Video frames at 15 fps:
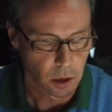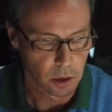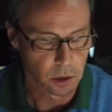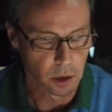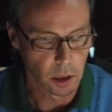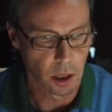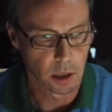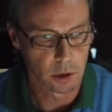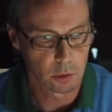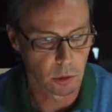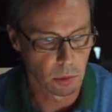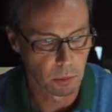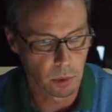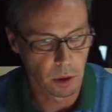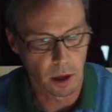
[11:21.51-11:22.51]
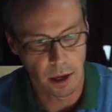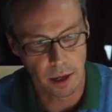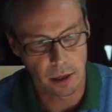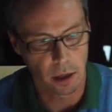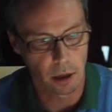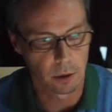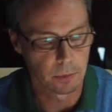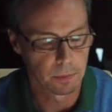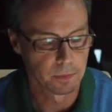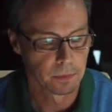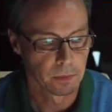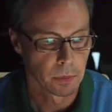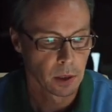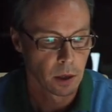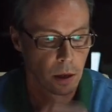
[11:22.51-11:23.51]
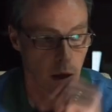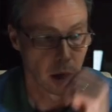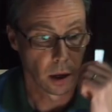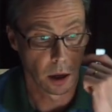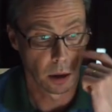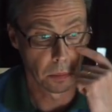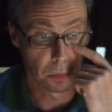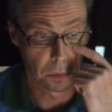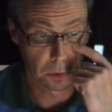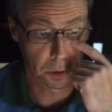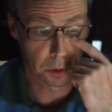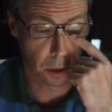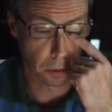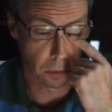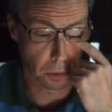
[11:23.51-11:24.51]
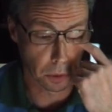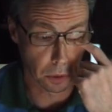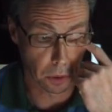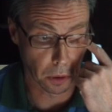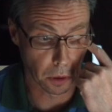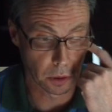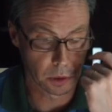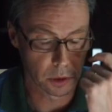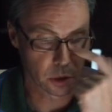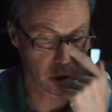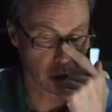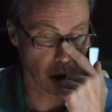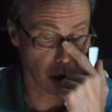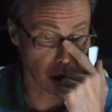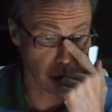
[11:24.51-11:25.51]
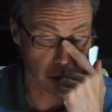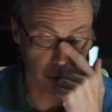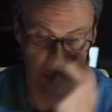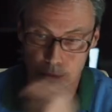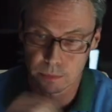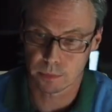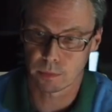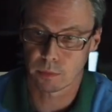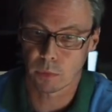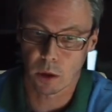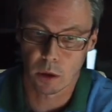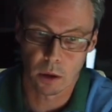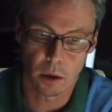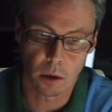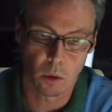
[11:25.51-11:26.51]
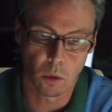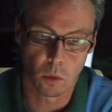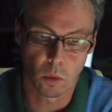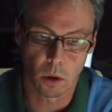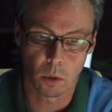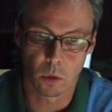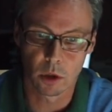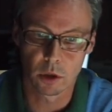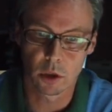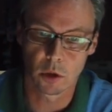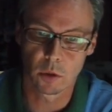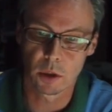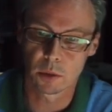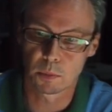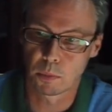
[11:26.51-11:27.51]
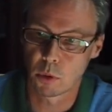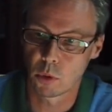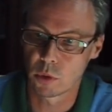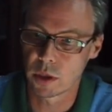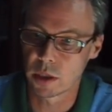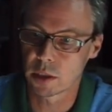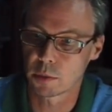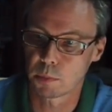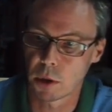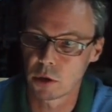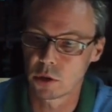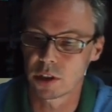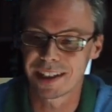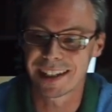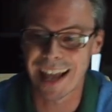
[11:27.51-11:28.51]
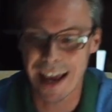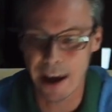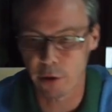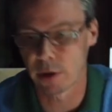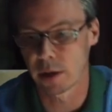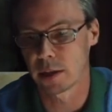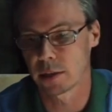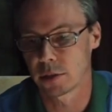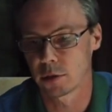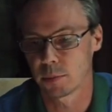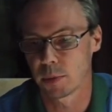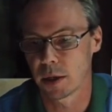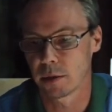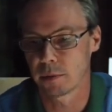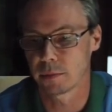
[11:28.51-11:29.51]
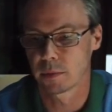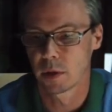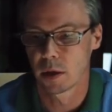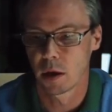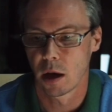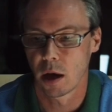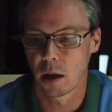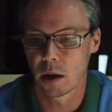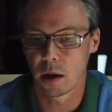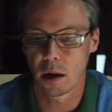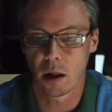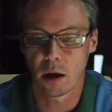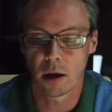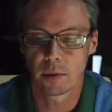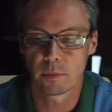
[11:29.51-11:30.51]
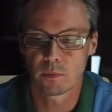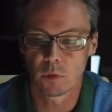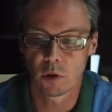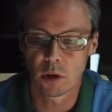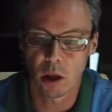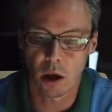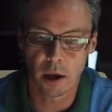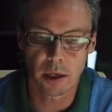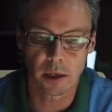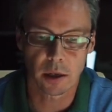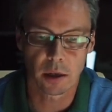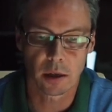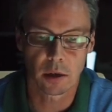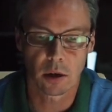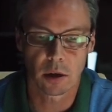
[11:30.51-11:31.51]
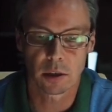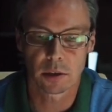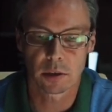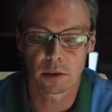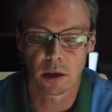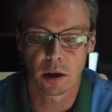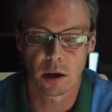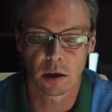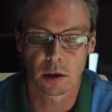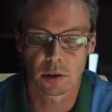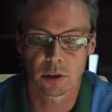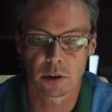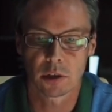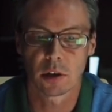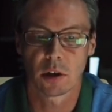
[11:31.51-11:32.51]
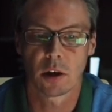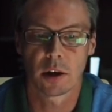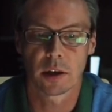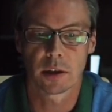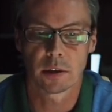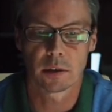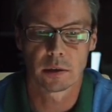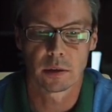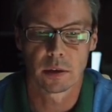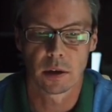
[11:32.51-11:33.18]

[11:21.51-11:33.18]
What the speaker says: last one, but hey ho. So on the sky, what I want to do is pull the exposure down a little bit. I like a nice dark sky.